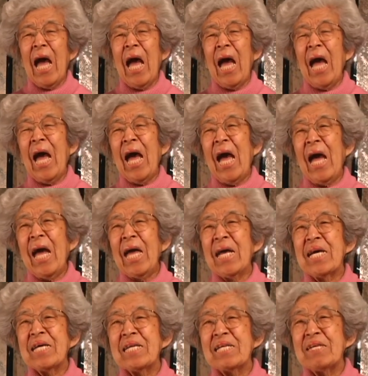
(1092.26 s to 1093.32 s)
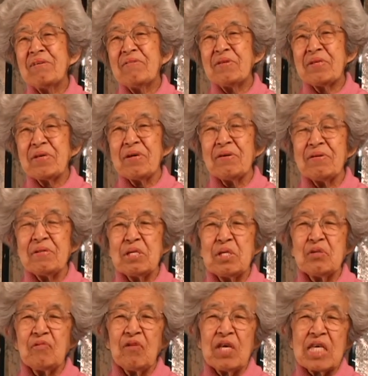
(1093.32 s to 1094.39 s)
And it was all these
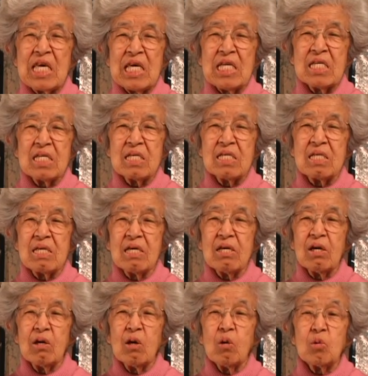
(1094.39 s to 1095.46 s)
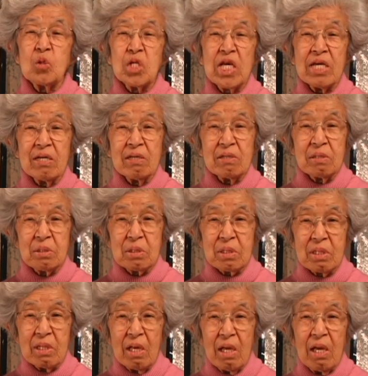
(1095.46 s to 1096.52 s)
vacated hotels
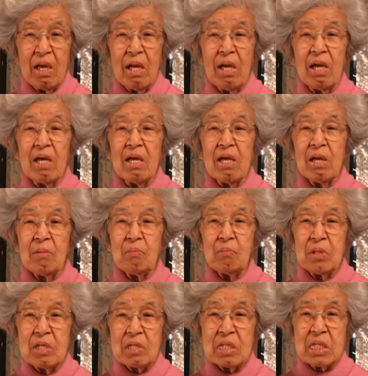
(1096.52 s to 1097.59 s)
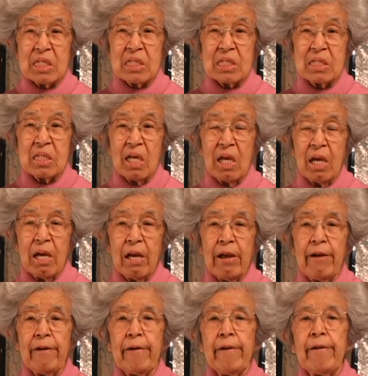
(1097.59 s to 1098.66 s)
and buildings
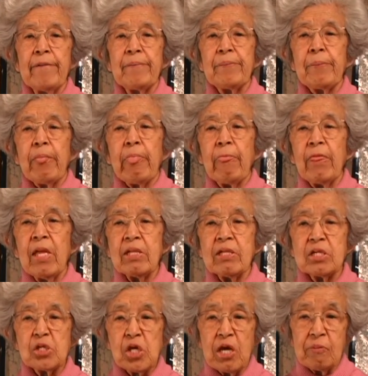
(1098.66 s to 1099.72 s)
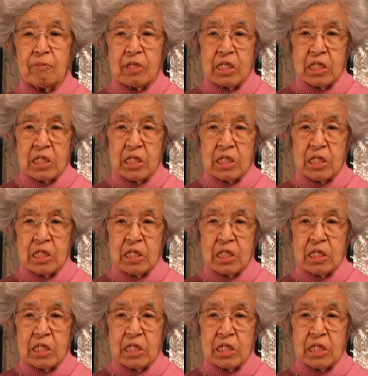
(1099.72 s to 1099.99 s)
that the Japanese